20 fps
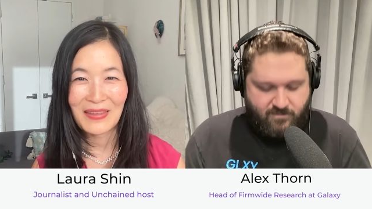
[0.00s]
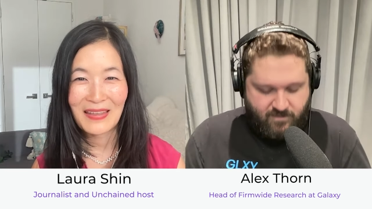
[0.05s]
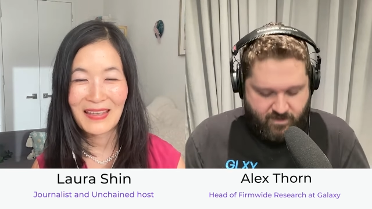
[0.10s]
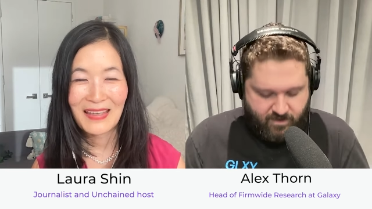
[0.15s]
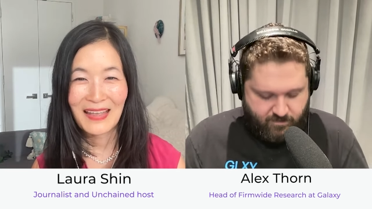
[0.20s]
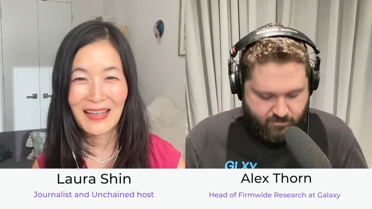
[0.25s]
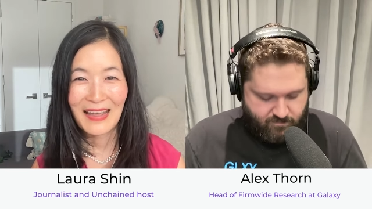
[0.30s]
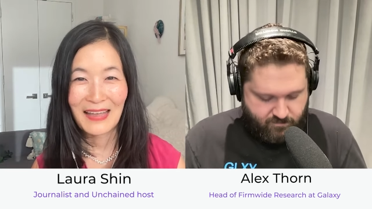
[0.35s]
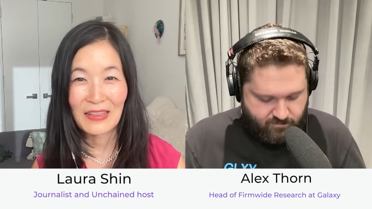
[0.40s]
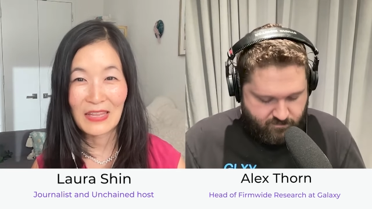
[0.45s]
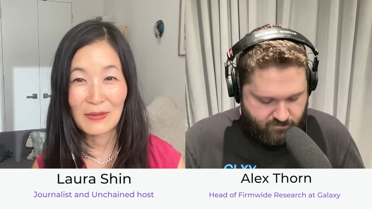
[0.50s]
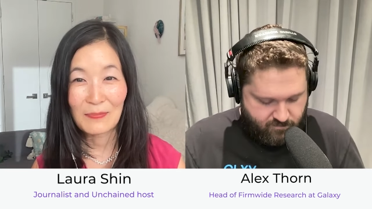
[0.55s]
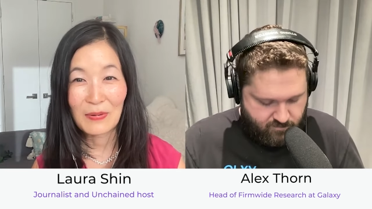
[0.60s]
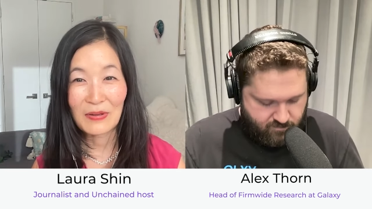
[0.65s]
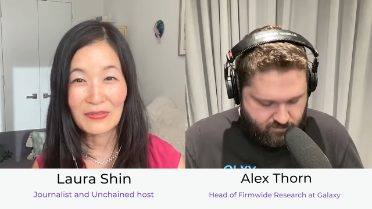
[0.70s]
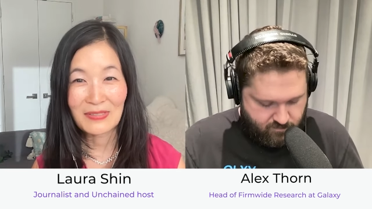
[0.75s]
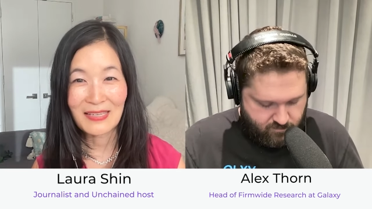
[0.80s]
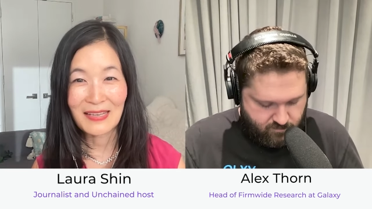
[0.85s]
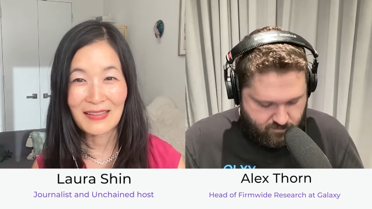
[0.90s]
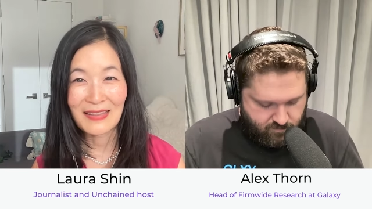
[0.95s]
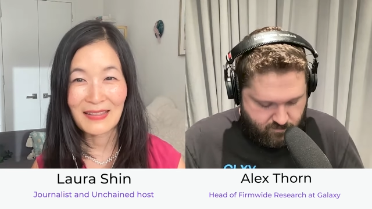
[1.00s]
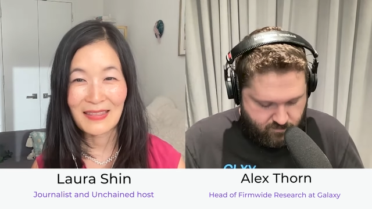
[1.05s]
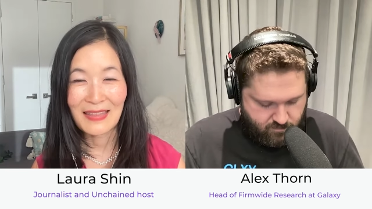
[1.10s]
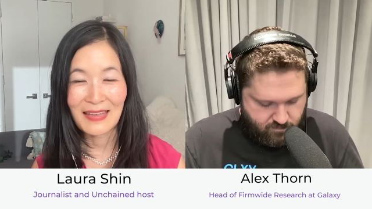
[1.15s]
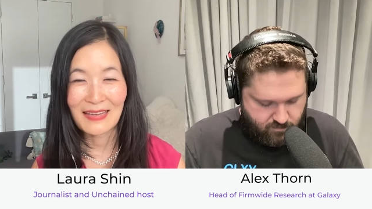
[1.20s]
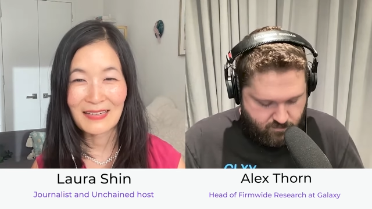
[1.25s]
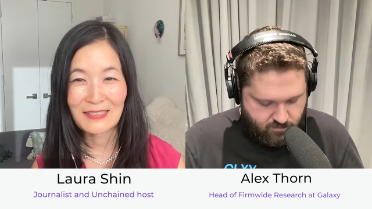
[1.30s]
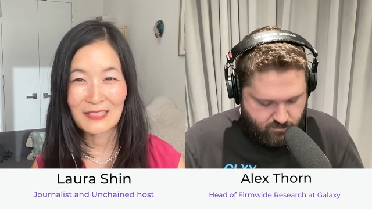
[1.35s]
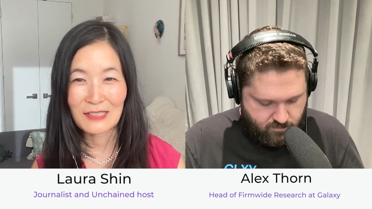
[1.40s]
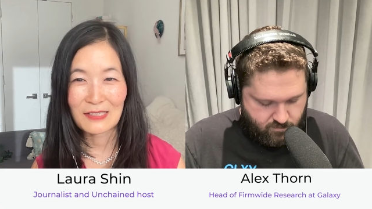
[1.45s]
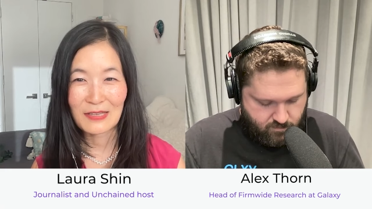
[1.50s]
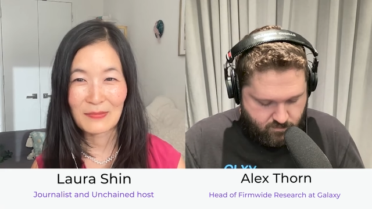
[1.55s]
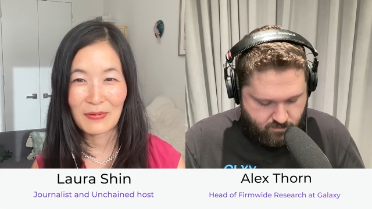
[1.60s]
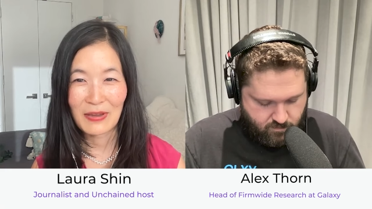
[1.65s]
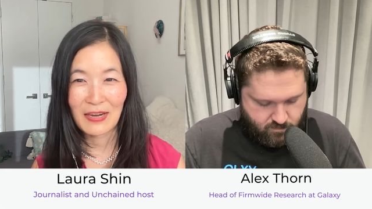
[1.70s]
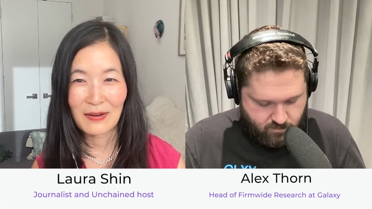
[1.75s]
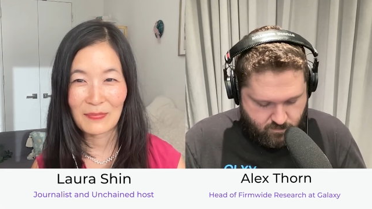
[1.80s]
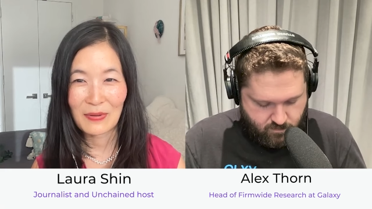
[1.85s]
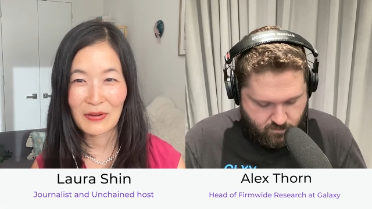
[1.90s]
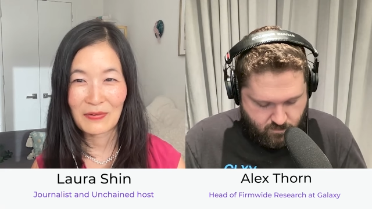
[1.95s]
Speaker 1: Yep. And they both say that they
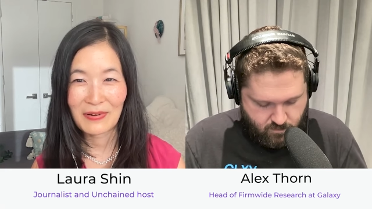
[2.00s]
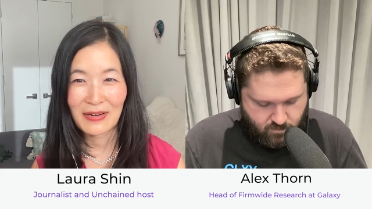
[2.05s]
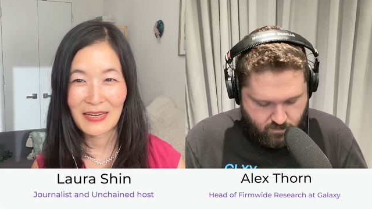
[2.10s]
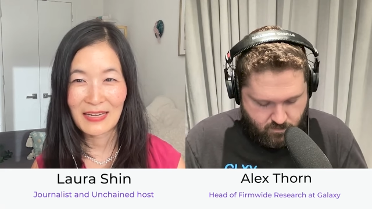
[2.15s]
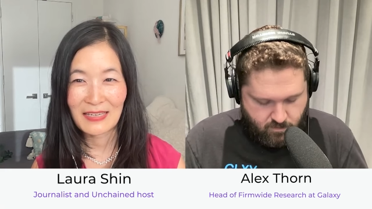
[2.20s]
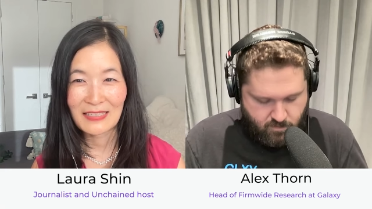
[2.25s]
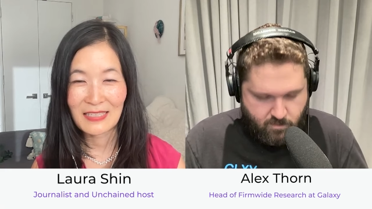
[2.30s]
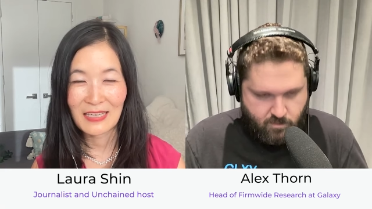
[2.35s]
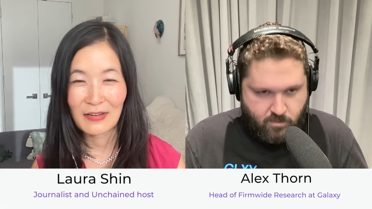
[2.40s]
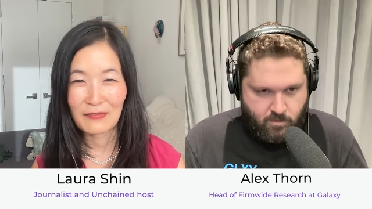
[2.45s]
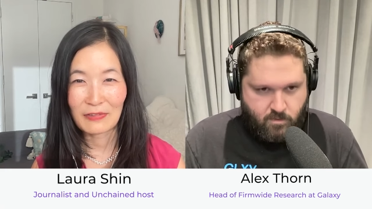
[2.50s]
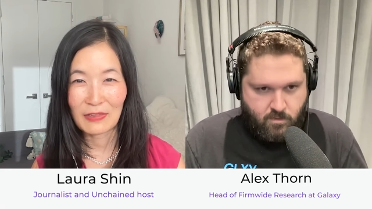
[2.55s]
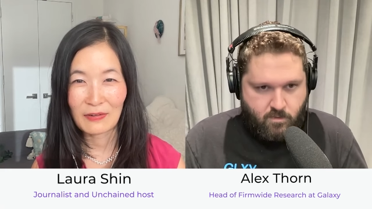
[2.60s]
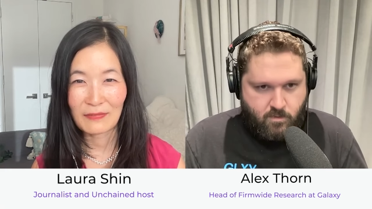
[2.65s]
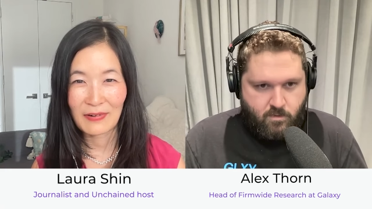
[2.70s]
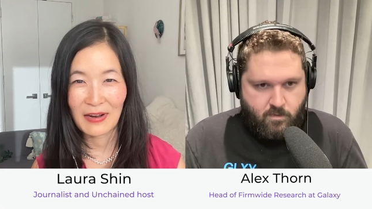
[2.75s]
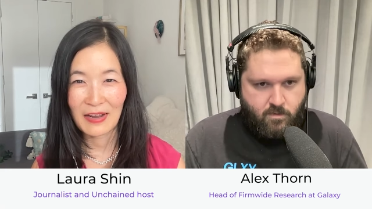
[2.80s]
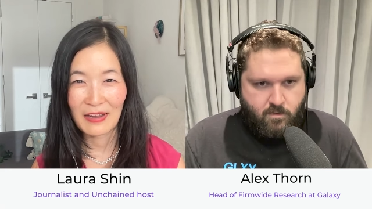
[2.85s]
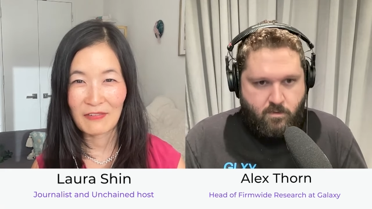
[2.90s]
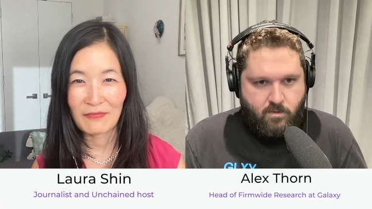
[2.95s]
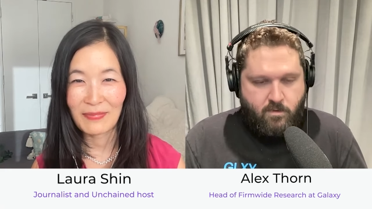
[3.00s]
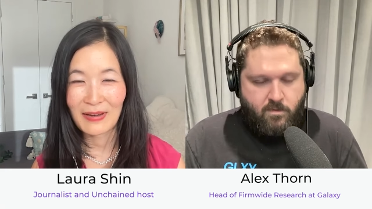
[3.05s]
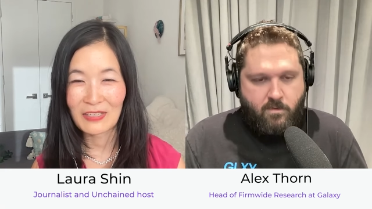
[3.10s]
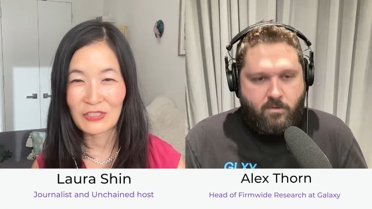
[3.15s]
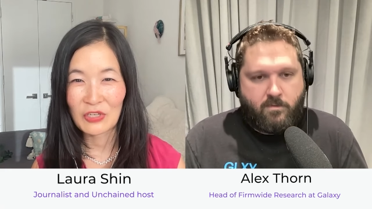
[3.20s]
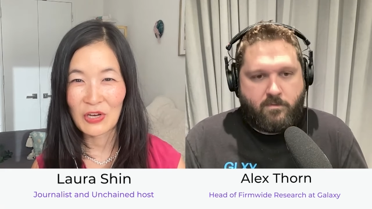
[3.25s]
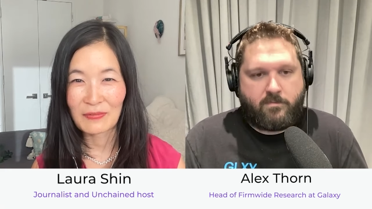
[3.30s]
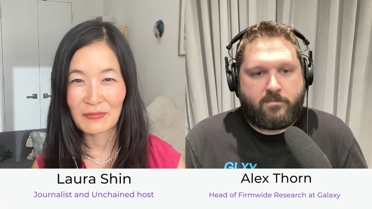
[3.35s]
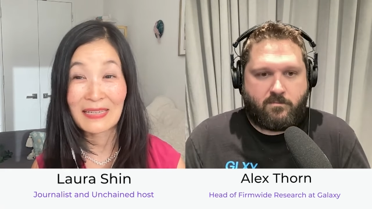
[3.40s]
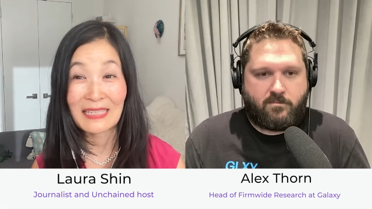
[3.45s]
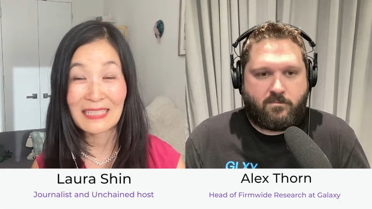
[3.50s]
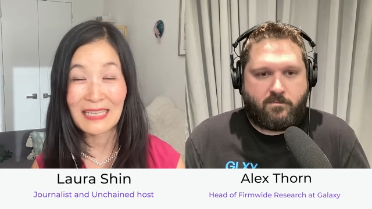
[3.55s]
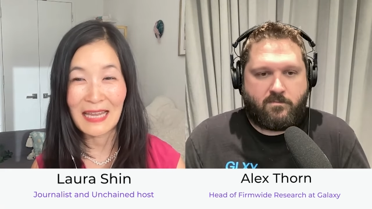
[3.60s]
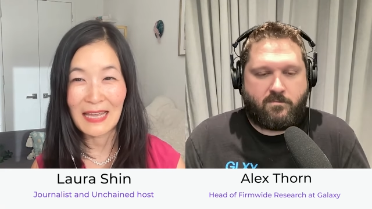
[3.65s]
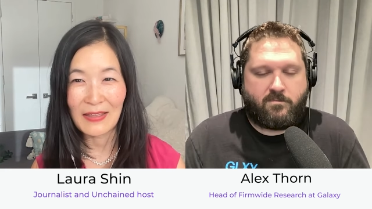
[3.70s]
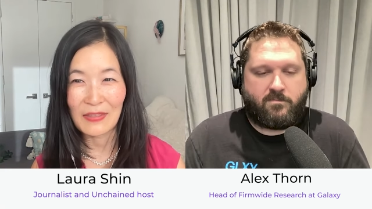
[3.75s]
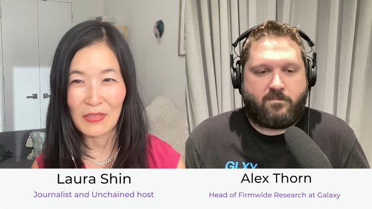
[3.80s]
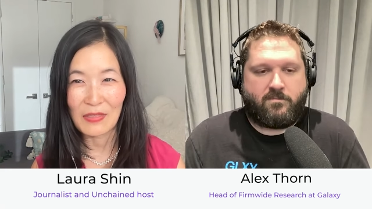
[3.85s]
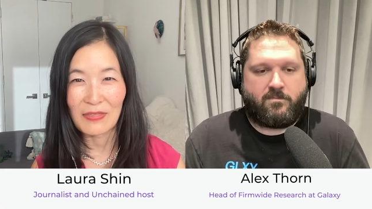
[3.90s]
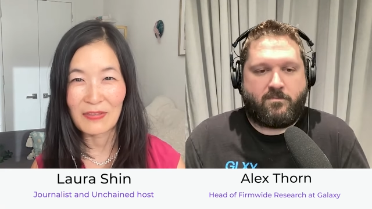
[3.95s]
anticipate a Bitcoin ETF will arrive by January
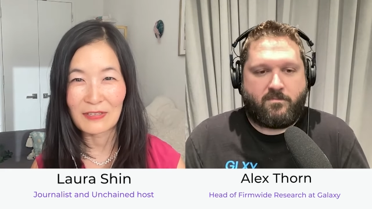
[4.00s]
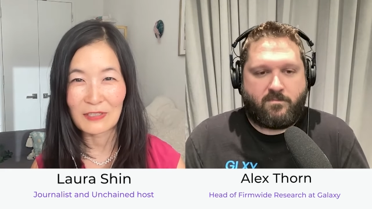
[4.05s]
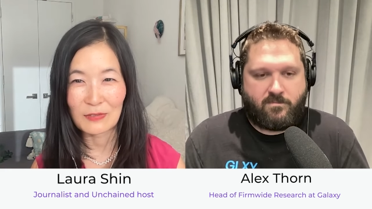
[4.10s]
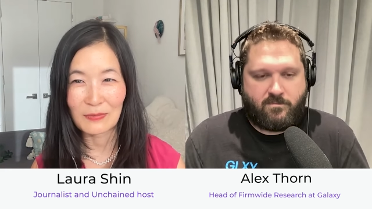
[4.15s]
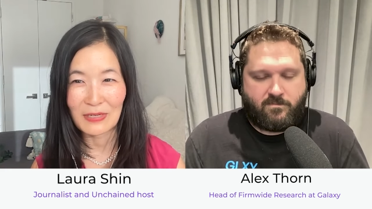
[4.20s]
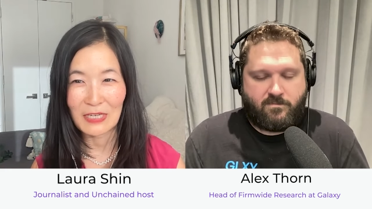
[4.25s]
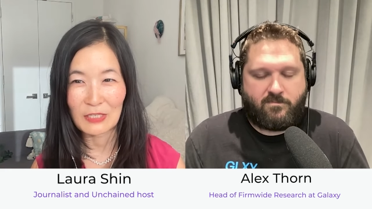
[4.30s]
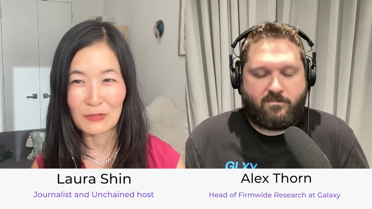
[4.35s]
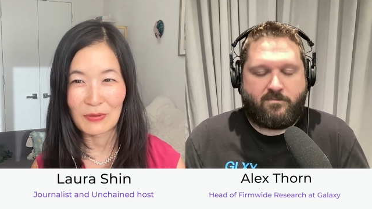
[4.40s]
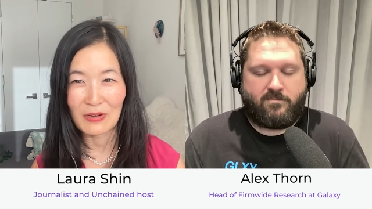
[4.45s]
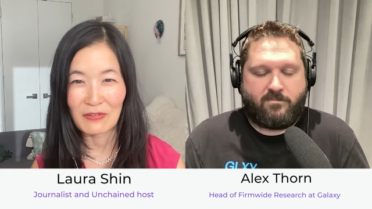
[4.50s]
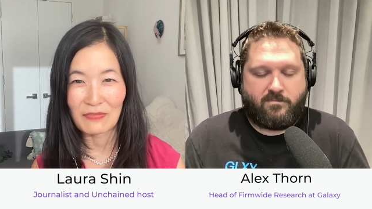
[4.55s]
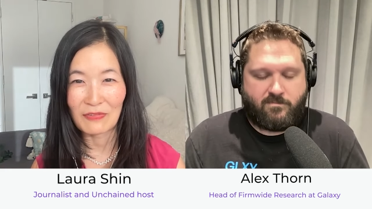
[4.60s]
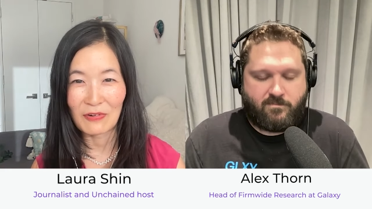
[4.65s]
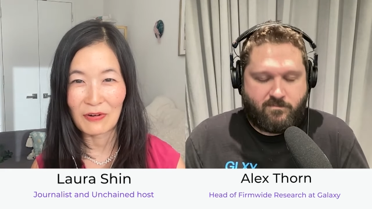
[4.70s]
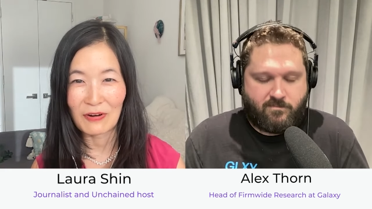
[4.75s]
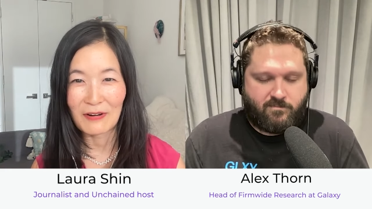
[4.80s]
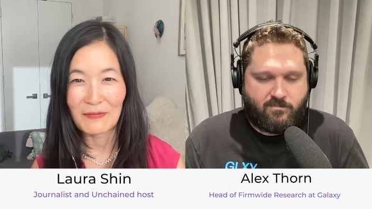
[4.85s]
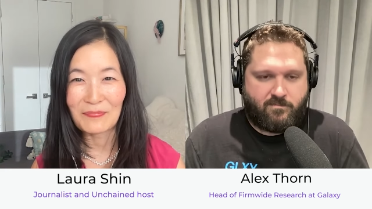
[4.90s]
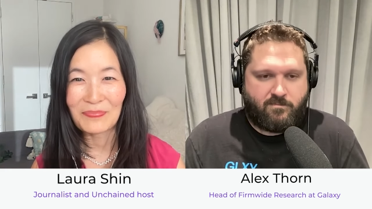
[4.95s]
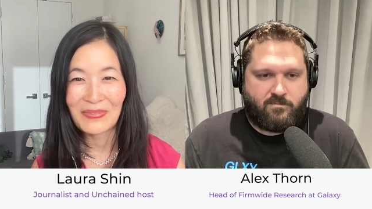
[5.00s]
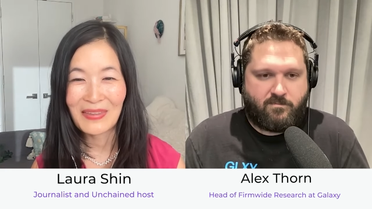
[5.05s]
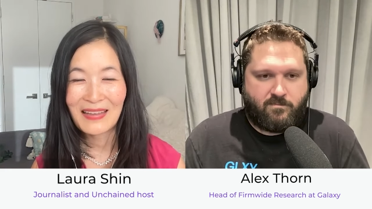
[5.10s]
10th, 2024.